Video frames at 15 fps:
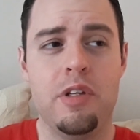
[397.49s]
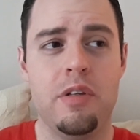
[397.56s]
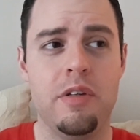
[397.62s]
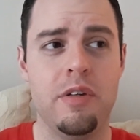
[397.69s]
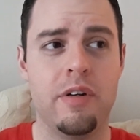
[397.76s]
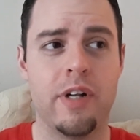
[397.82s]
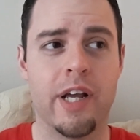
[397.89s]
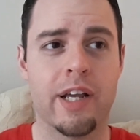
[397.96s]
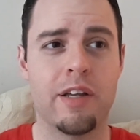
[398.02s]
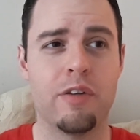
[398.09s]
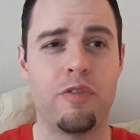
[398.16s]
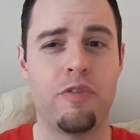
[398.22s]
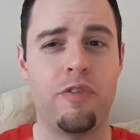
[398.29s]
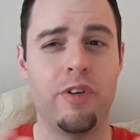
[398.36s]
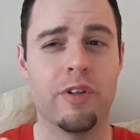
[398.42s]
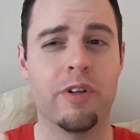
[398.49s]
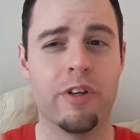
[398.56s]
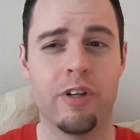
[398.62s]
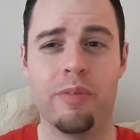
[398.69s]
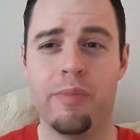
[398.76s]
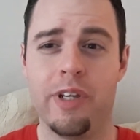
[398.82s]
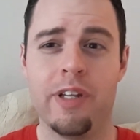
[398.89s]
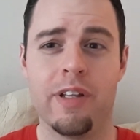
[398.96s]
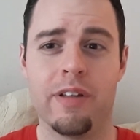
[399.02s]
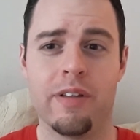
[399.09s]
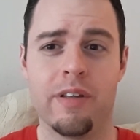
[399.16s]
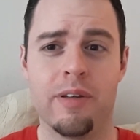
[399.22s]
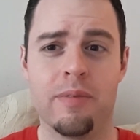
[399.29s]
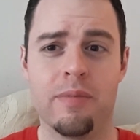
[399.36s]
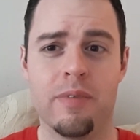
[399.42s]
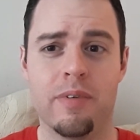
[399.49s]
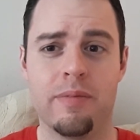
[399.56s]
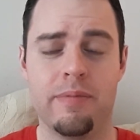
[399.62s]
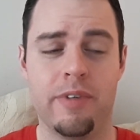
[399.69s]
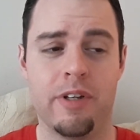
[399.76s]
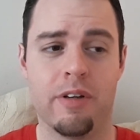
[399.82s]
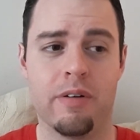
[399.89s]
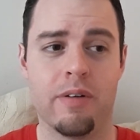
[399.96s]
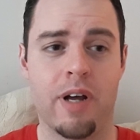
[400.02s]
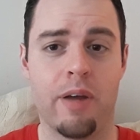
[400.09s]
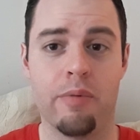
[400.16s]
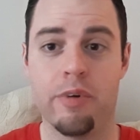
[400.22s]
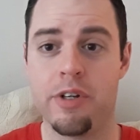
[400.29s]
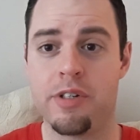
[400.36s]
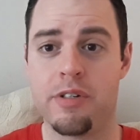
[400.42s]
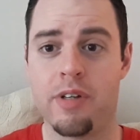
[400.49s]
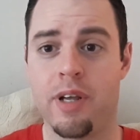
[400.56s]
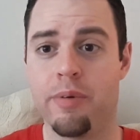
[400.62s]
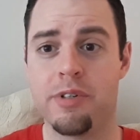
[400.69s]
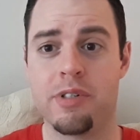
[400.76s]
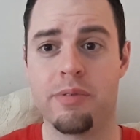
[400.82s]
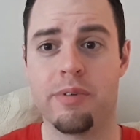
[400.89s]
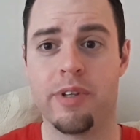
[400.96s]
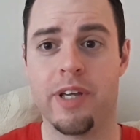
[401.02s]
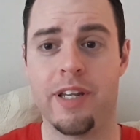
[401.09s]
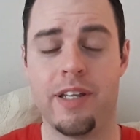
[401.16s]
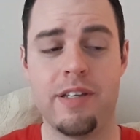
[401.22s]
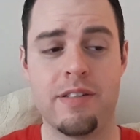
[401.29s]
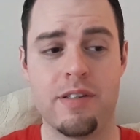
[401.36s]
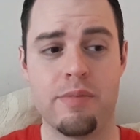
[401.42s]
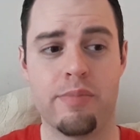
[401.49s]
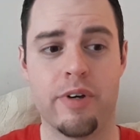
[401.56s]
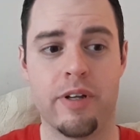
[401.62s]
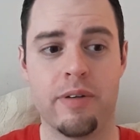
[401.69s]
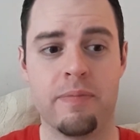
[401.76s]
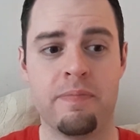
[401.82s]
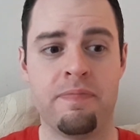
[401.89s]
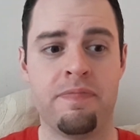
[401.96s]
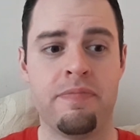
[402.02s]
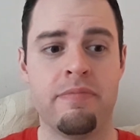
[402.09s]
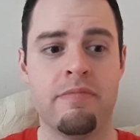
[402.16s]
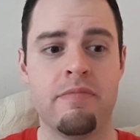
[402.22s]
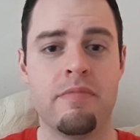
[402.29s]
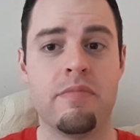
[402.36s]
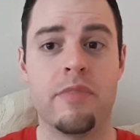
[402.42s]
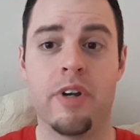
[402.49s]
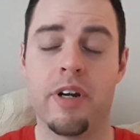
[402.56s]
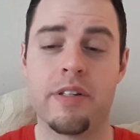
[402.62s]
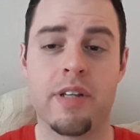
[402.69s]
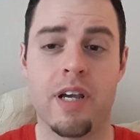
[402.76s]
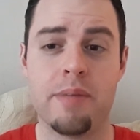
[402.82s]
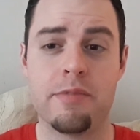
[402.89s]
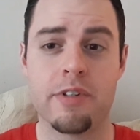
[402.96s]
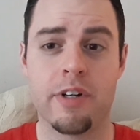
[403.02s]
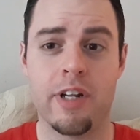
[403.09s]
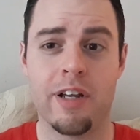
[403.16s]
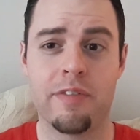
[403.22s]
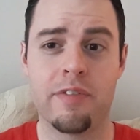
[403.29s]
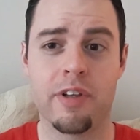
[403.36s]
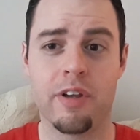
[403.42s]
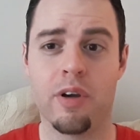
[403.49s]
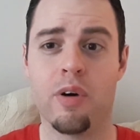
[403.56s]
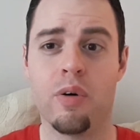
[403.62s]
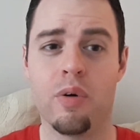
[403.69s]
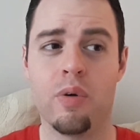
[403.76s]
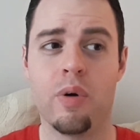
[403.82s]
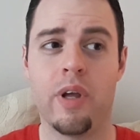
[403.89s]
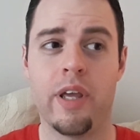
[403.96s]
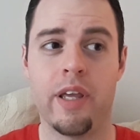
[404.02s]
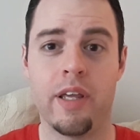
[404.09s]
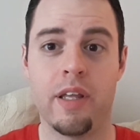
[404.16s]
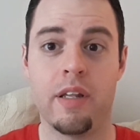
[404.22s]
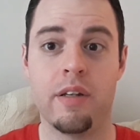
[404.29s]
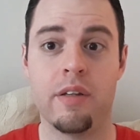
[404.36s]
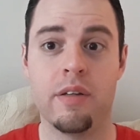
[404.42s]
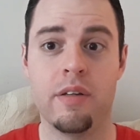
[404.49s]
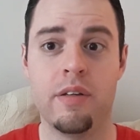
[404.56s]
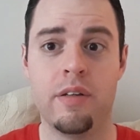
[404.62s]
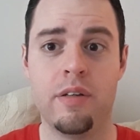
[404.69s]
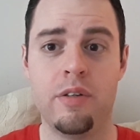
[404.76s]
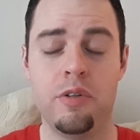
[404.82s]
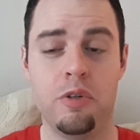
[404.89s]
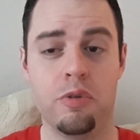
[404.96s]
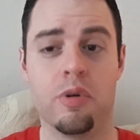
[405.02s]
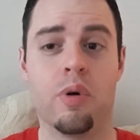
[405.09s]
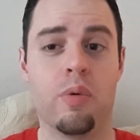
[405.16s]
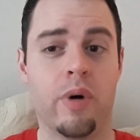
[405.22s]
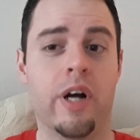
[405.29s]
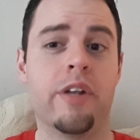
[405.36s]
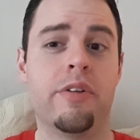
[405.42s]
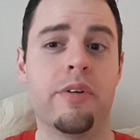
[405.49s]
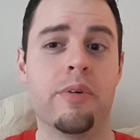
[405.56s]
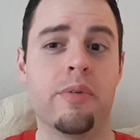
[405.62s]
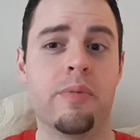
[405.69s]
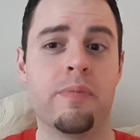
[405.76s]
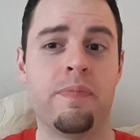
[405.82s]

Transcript: You're not going to feel good immediately. You know, I wish it were that easy, but there are times you're going to have to go and you don't want to.